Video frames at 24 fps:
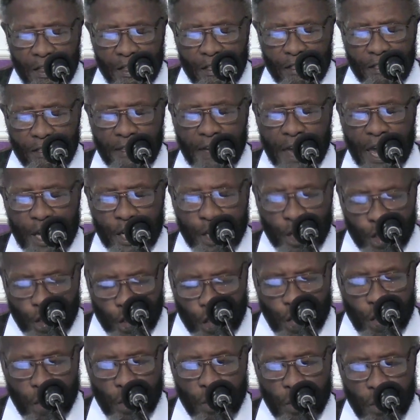that
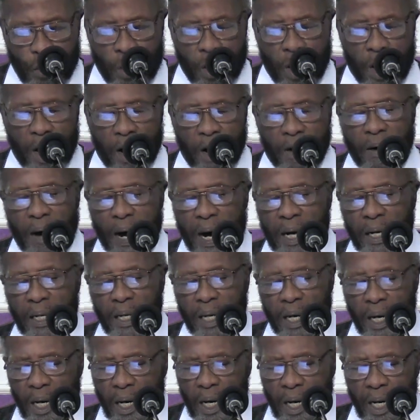you are our
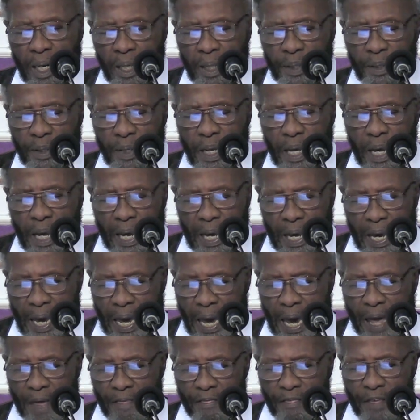God
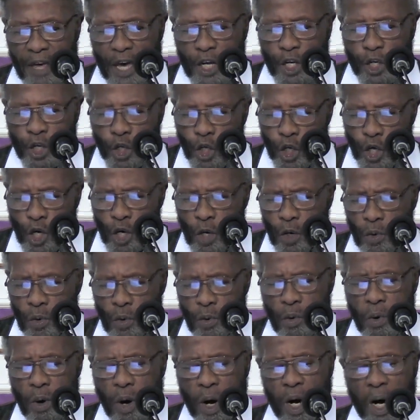and that
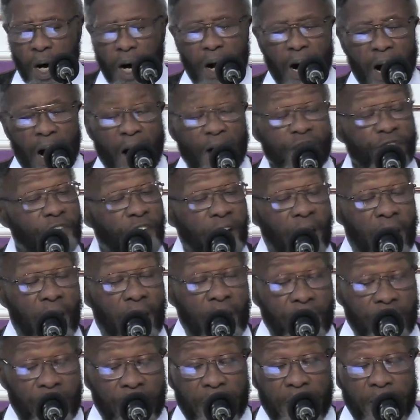you are our
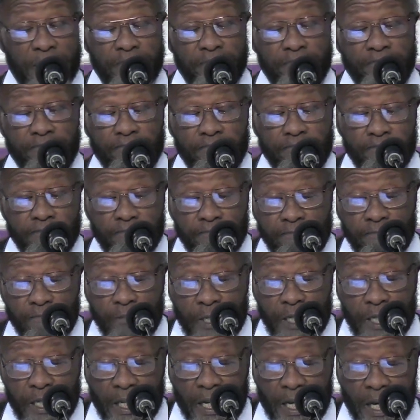Father.
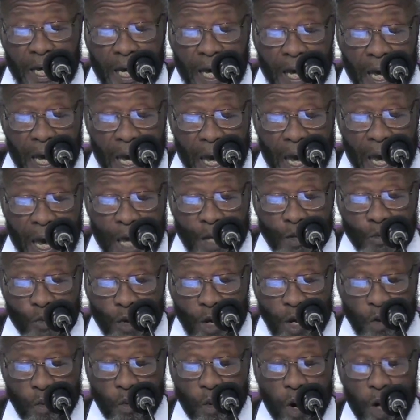And
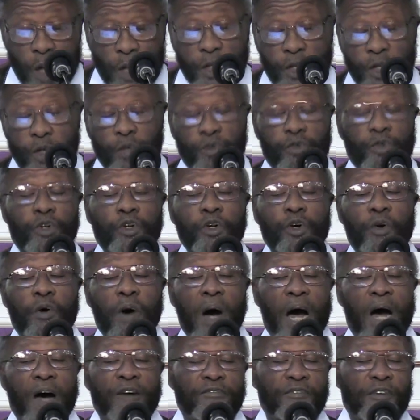we want you to know,
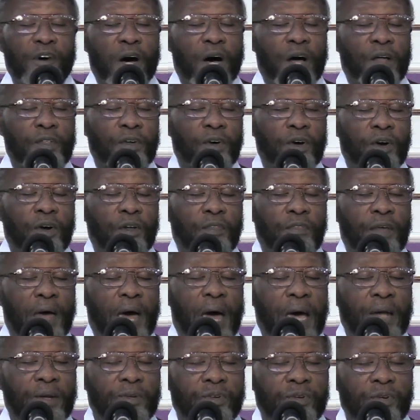our Father,
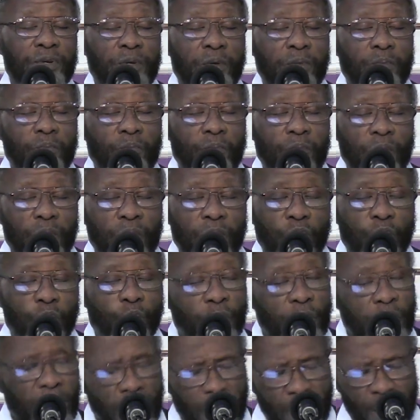that
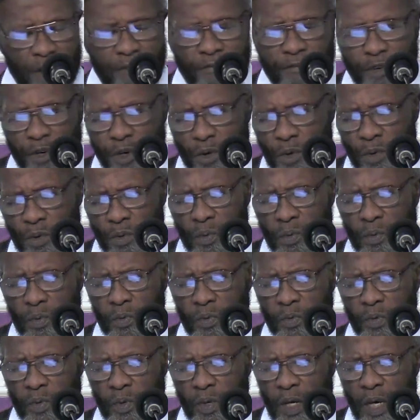we love you
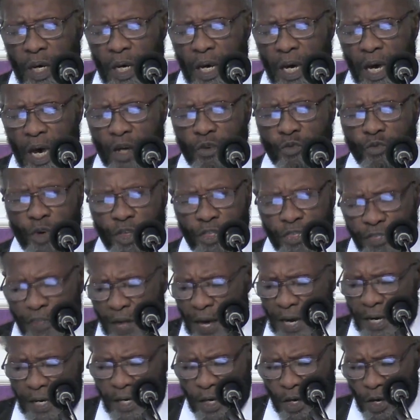and we
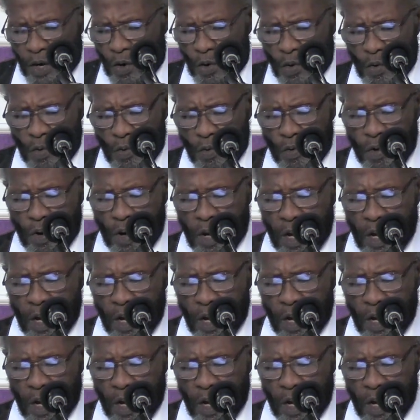thank you